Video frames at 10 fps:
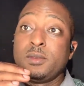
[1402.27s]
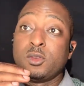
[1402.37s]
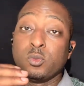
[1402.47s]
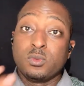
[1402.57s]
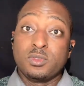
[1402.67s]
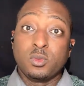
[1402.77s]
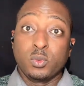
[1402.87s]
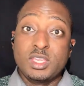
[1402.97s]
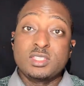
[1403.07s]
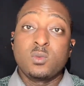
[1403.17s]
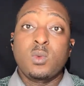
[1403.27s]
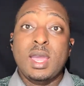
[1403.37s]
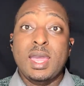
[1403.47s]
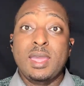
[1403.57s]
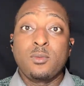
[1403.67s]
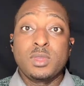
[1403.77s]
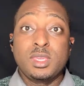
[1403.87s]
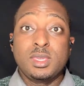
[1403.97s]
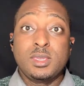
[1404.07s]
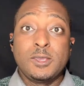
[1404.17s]
the reason why
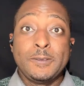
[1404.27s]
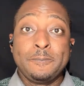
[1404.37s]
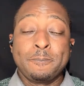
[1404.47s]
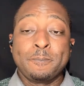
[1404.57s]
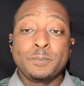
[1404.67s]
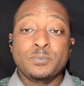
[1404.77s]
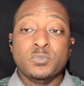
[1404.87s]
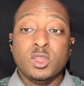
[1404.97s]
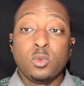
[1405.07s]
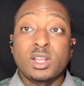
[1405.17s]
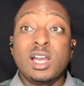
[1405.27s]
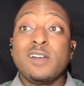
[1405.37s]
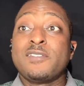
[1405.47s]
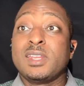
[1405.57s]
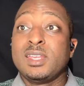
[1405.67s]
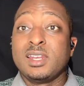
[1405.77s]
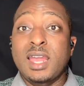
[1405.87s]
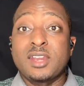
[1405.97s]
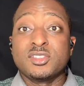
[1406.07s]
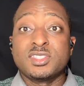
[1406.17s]
we were confident in
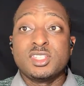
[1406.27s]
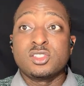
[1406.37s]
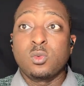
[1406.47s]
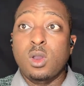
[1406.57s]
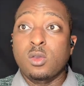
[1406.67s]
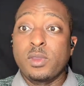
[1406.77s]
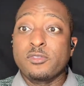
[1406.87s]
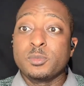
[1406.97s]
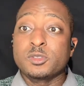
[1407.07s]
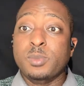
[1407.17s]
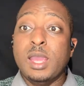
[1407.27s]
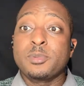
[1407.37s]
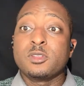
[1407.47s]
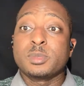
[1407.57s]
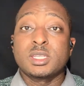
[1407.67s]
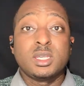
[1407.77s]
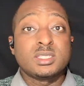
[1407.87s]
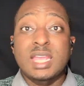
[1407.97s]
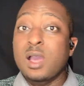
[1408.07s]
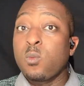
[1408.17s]
our decision to walk away from this property is because
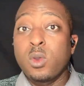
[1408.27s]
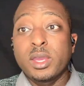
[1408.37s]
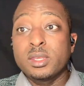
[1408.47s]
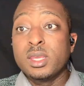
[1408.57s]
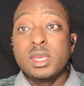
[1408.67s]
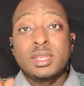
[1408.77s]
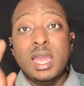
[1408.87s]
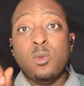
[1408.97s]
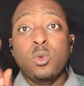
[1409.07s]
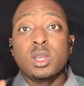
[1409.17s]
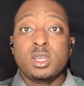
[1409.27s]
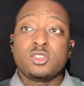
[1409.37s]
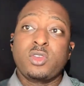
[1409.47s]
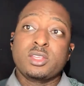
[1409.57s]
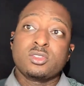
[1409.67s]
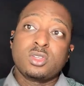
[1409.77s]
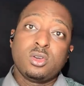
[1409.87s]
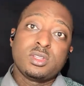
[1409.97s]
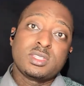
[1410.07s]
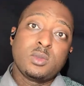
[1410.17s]
not one contractor
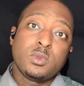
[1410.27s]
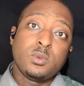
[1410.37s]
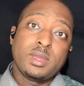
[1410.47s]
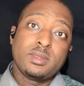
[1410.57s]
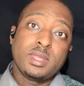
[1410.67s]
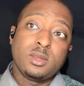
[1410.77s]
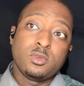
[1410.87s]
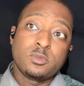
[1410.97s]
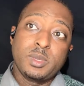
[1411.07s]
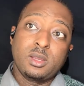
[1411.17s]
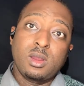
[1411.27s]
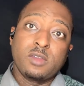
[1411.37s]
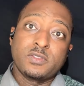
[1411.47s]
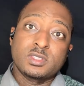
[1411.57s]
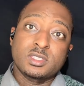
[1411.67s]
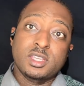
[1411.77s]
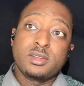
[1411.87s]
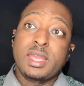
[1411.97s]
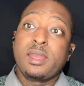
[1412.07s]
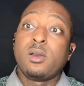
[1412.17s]
told us that it was better off as a tear
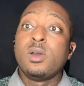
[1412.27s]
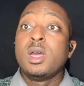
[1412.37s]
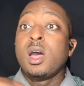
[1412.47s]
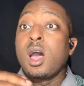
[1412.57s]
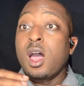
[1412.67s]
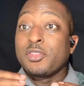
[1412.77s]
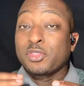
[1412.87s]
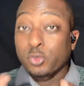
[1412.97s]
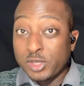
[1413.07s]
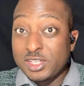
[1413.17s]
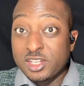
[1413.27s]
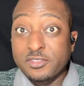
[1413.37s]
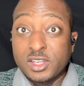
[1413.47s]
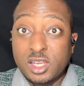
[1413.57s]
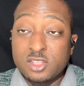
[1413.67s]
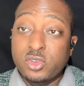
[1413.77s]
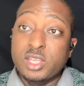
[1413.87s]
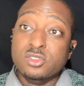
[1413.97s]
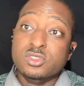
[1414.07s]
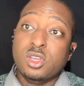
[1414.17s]
down. Three different
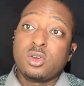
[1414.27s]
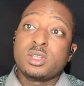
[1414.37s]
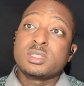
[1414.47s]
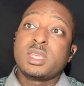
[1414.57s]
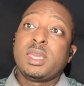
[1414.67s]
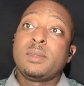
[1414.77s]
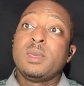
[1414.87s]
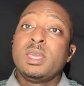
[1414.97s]
contractors told us that